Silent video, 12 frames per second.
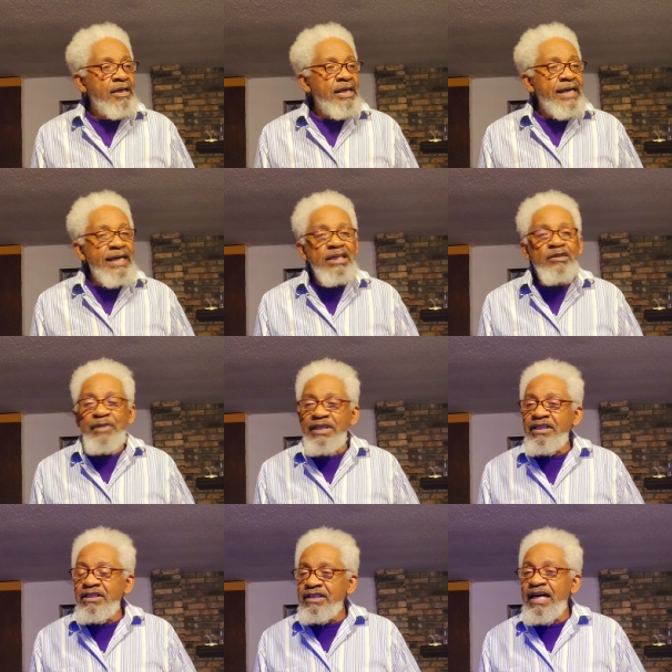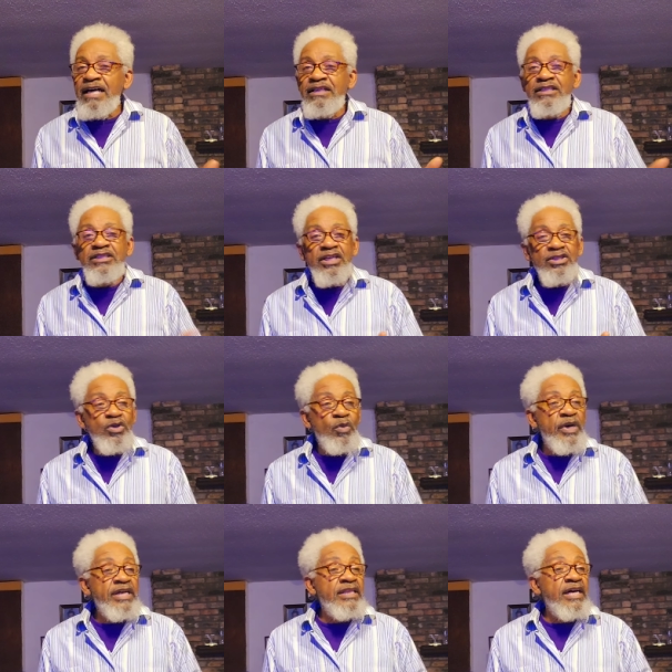It has been designed in such a
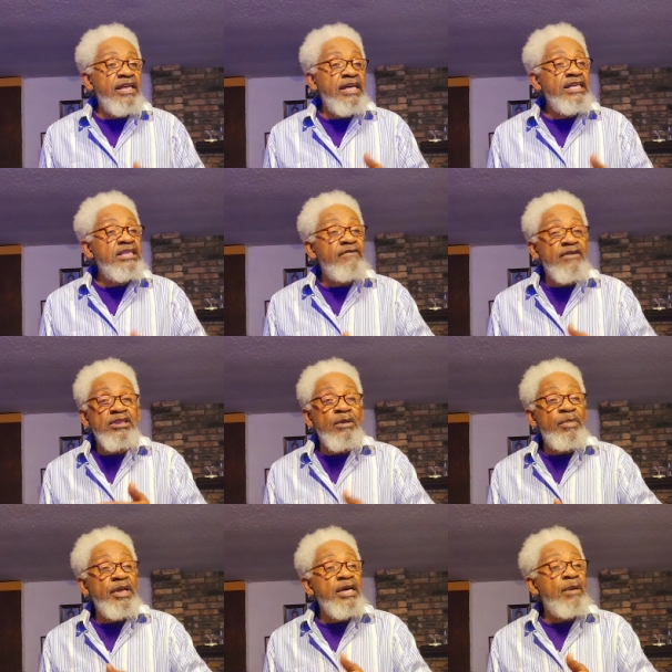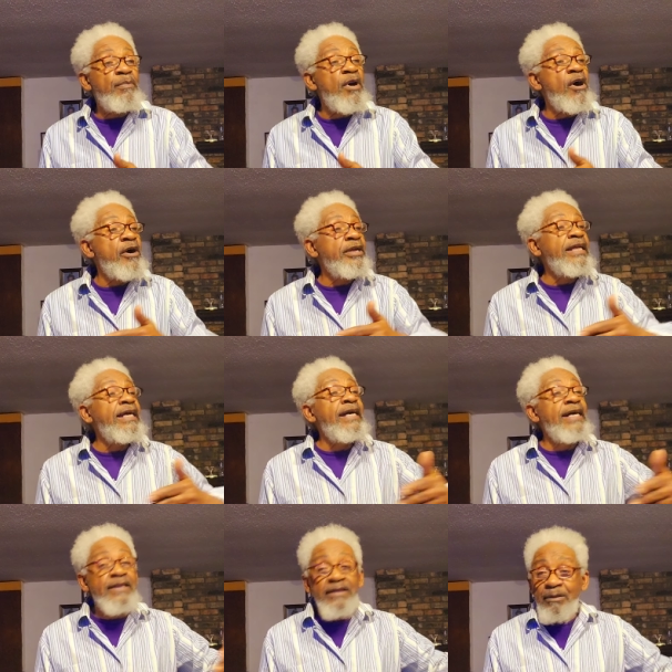way that each of us can play a part
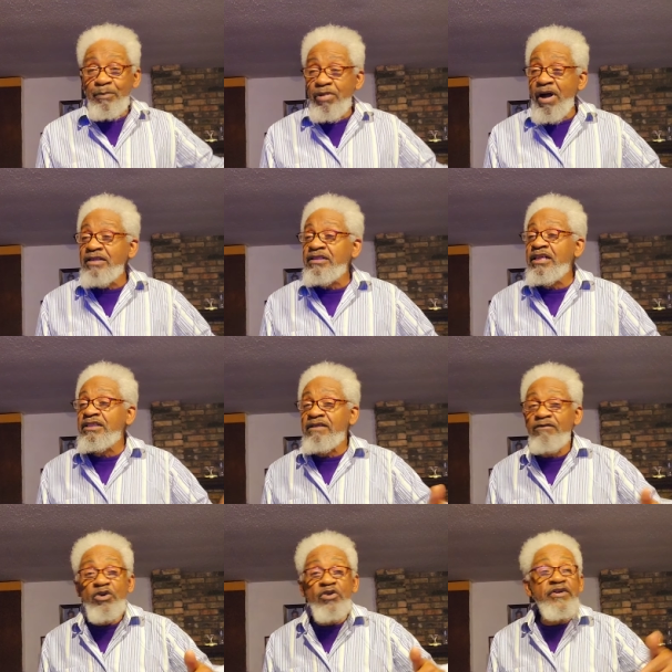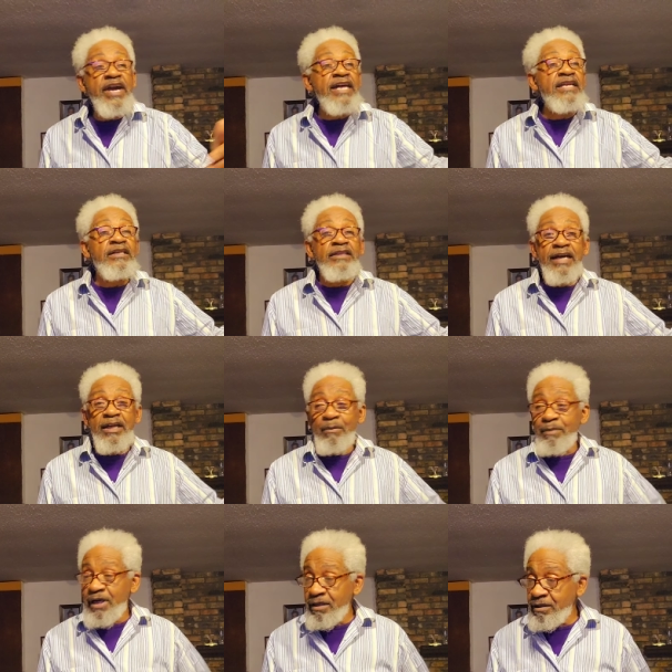in the process of creating that
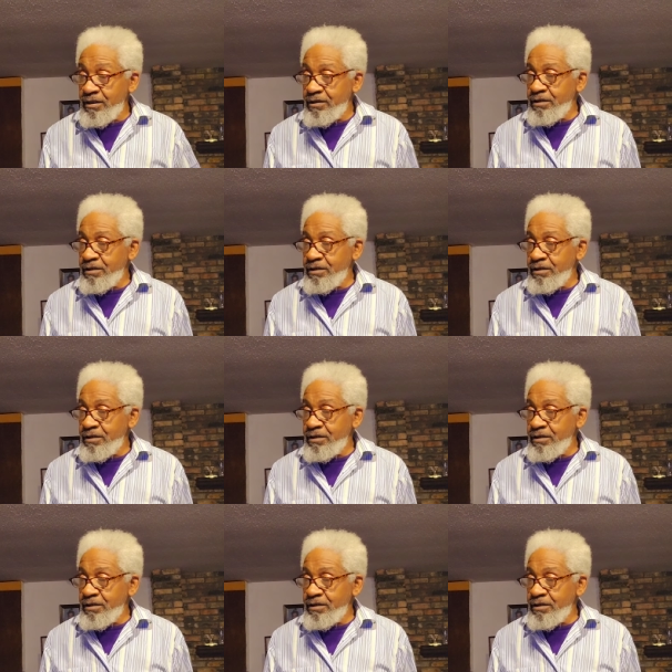abundance,